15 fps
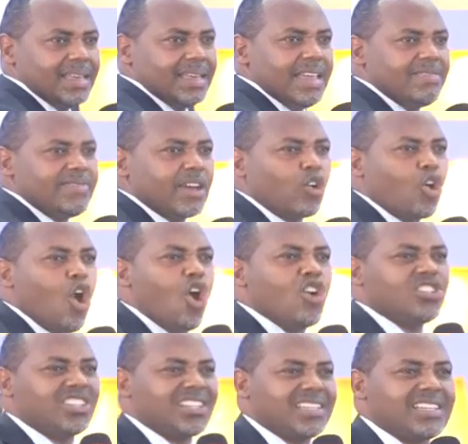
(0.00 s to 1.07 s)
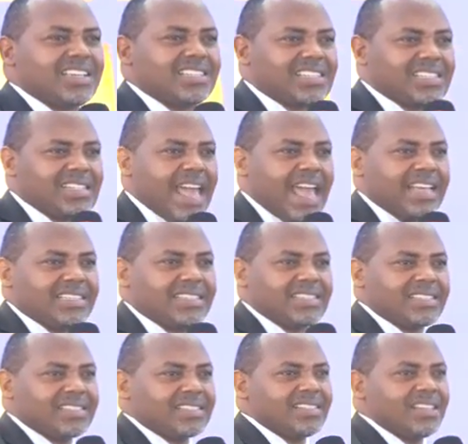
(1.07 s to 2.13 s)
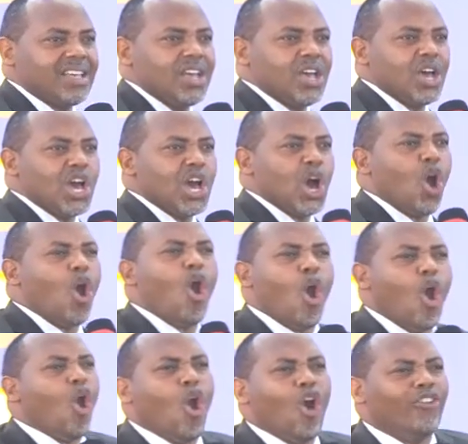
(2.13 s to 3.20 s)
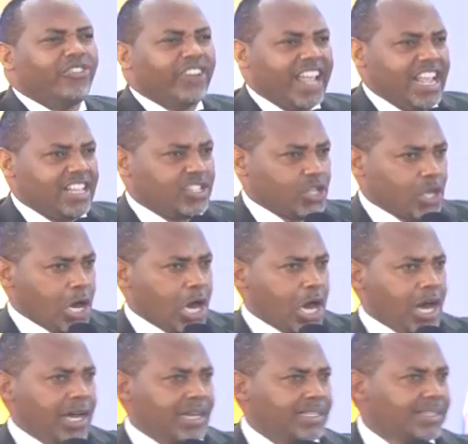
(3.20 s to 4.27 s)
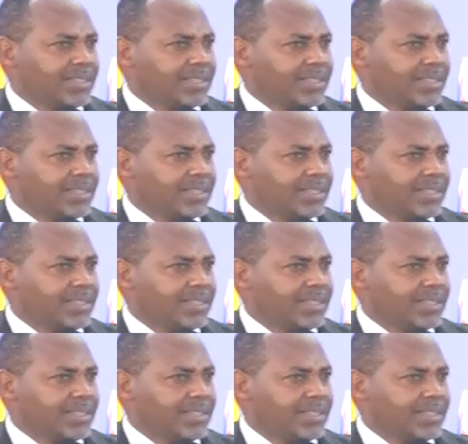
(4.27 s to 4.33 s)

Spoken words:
in the consciousness of his God.